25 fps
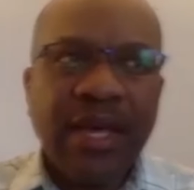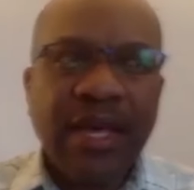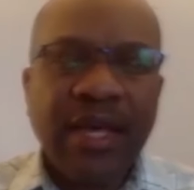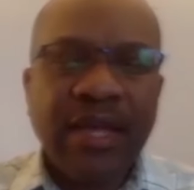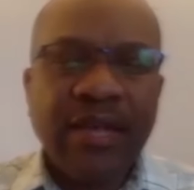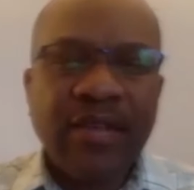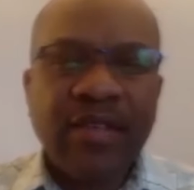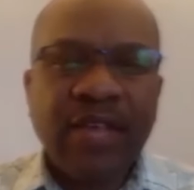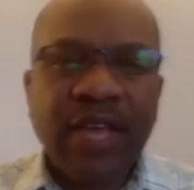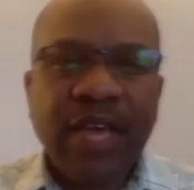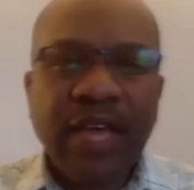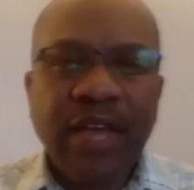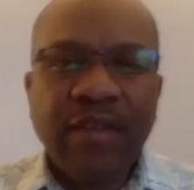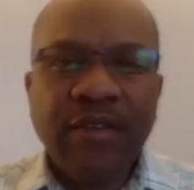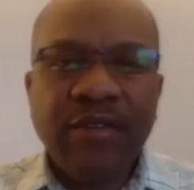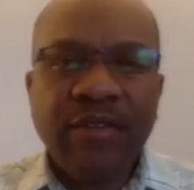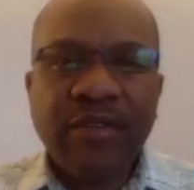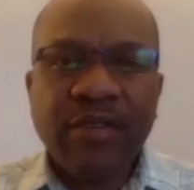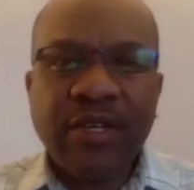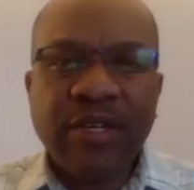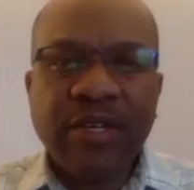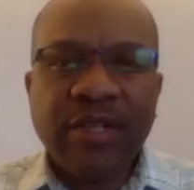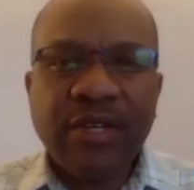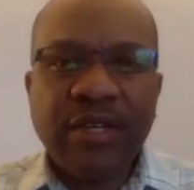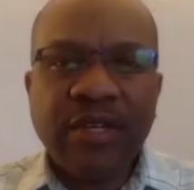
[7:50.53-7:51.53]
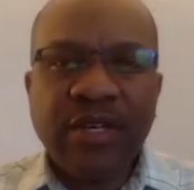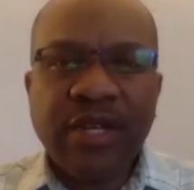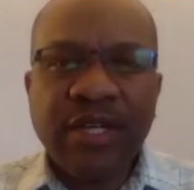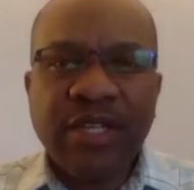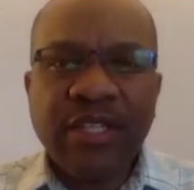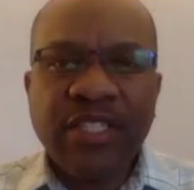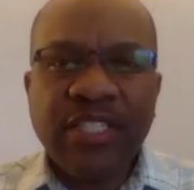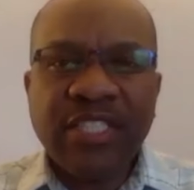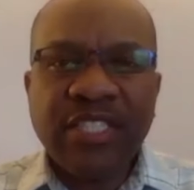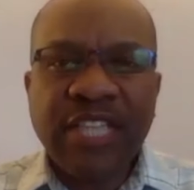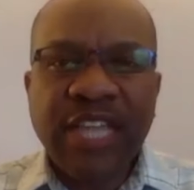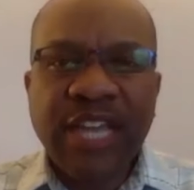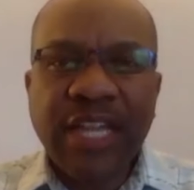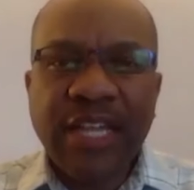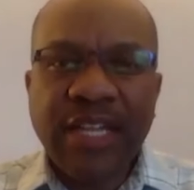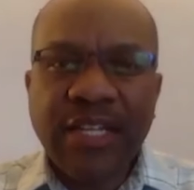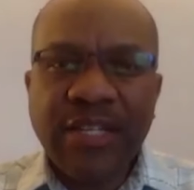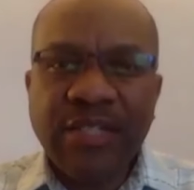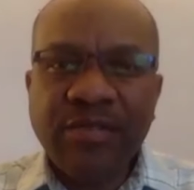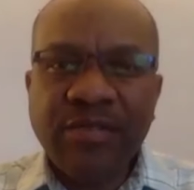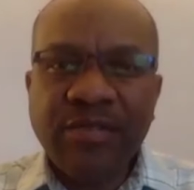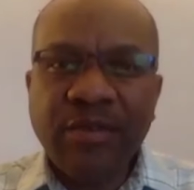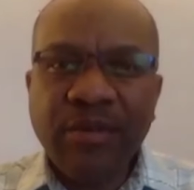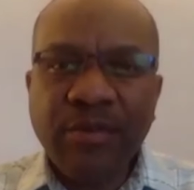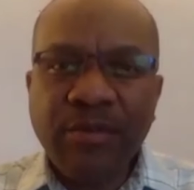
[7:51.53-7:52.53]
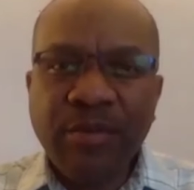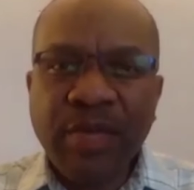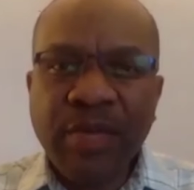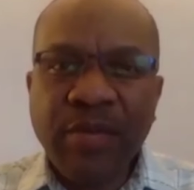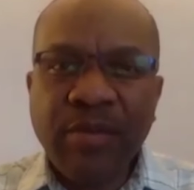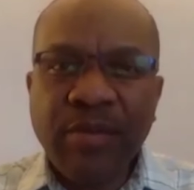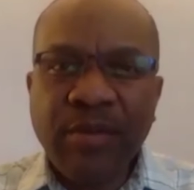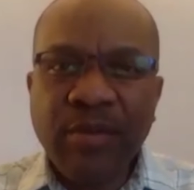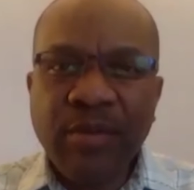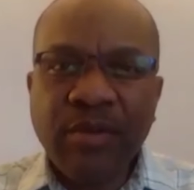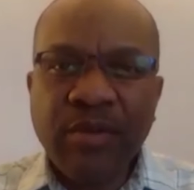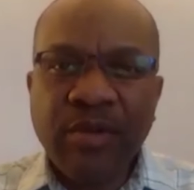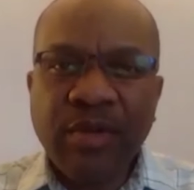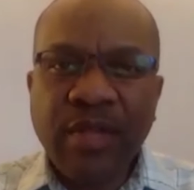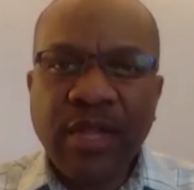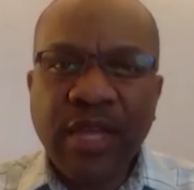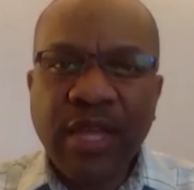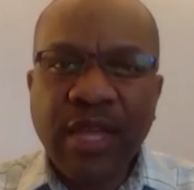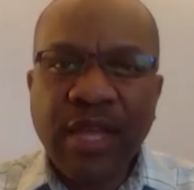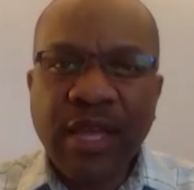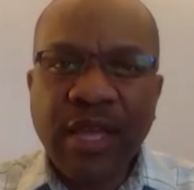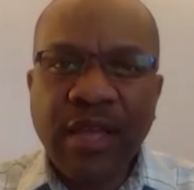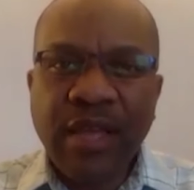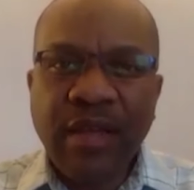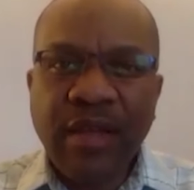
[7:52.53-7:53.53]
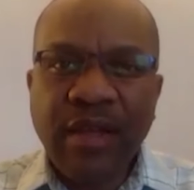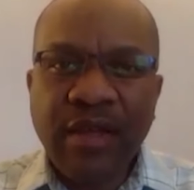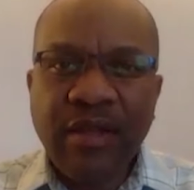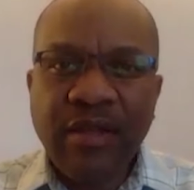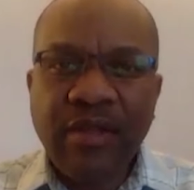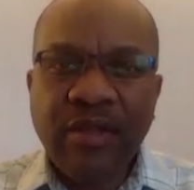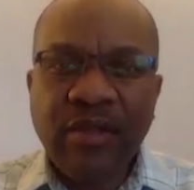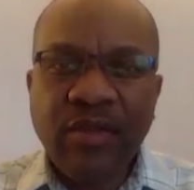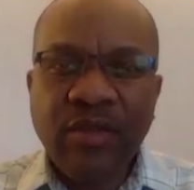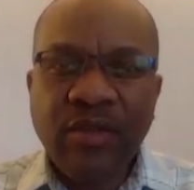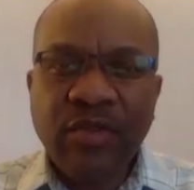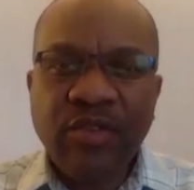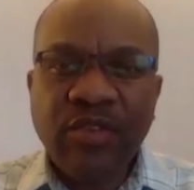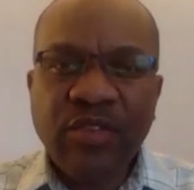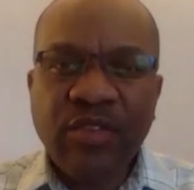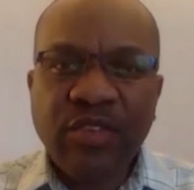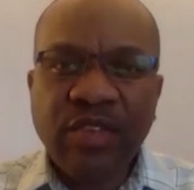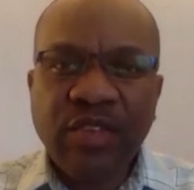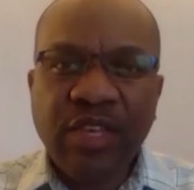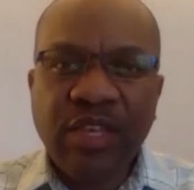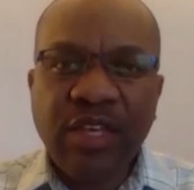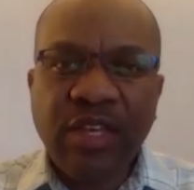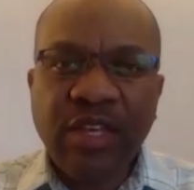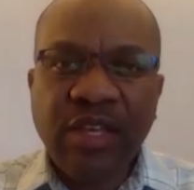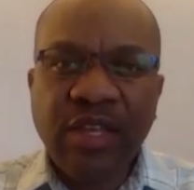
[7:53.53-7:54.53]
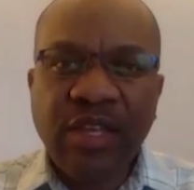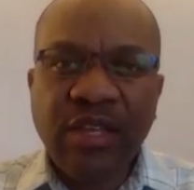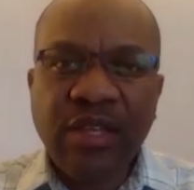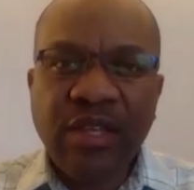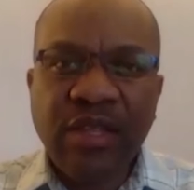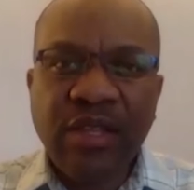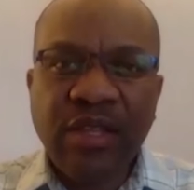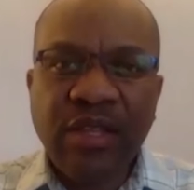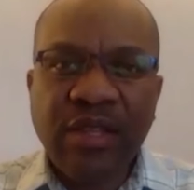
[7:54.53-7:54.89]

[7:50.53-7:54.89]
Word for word: it's kind of a, a challenge for people today to see